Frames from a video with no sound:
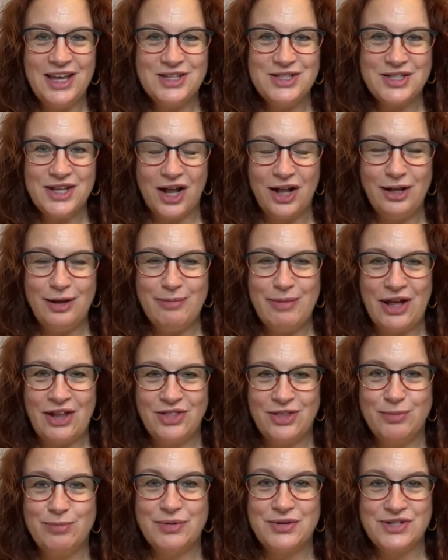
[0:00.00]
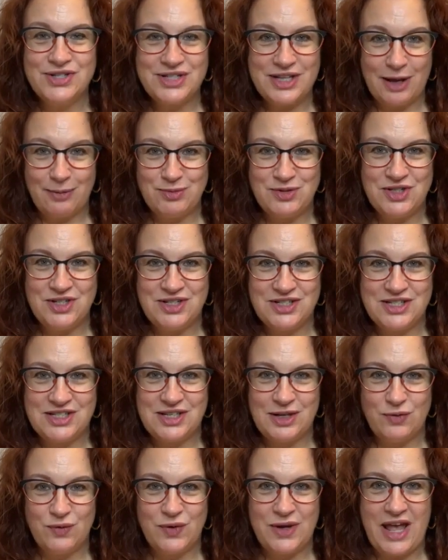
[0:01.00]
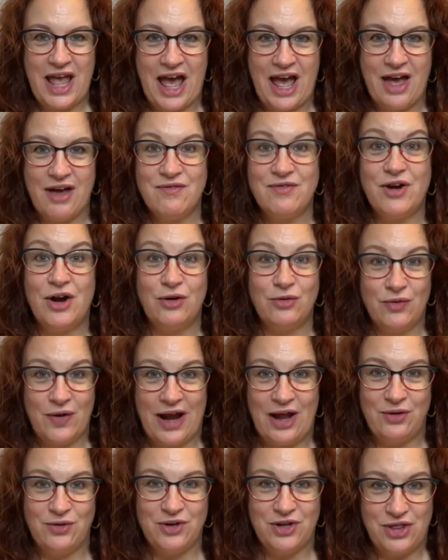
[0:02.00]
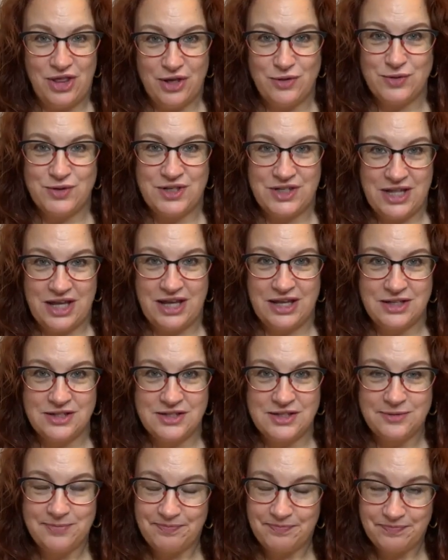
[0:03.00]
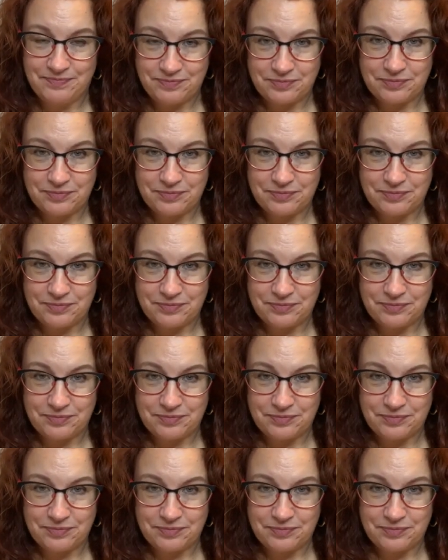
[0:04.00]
It's all about the perceptions that we have around those things.